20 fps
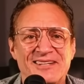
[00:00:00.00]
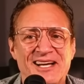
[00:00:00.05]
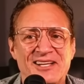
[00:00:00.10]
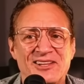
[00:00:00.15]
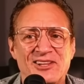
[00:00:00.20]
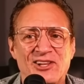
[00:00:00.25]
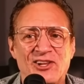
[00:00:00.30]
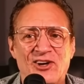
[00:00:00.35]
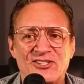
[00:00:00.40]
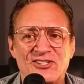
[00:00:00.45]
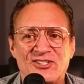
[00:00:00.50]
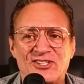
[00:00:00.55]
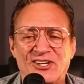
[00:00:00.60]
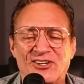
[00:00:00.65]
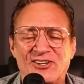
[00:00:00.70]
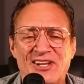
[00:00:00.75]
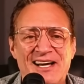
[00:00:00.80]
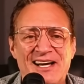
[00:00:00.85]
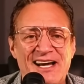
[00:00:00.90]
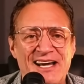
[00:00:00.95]
and lost their
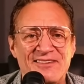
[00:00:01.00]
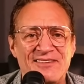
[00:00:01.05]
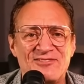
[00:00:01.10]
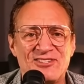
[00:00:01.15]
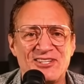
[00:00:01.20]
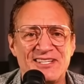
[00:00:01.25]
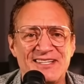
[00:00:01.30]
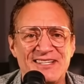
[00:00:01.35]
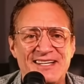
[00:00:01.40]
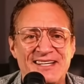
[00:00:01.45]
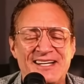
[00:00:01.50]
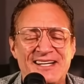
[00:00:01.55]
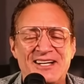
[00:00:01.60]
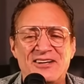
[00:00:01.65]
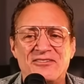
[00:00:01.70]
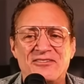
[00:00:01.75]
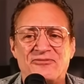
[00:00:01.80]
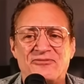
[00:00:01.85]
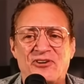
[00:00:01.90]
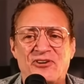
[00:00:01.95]
lives and
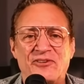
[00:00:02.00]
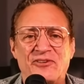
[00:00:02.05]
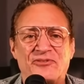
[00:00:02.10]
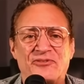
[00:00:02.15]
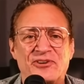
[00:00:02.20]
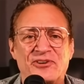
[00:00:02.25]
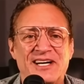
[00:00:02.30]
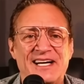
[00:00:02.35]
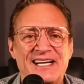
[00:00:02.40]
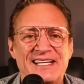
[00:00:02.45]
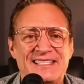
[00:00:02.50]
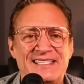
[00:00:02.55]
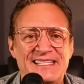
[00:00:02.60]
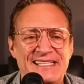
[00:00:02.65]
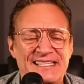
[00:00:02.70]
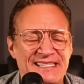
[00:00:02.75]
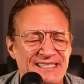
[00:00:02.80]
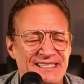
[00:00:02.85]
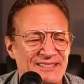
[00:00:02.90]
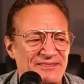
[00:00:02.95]
fought for an
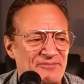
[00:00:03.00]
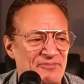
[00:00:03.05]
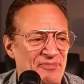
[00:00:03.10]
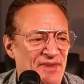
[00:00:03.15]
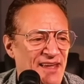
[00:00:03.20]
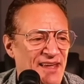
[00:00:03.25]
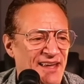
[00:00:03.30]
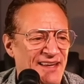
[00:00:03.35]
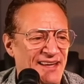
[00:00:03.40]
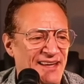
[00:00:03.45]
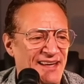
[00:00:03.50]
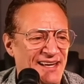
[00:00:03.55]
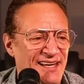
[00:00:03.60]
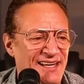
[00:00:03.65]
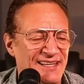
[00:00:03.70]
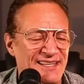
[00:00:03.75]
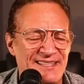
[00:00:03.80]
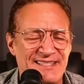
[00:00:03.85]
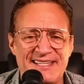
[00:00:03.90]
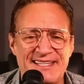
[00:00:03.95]
idea
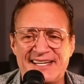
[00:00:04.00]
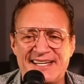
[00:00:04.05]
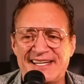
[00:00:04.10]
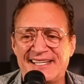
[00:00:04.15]
and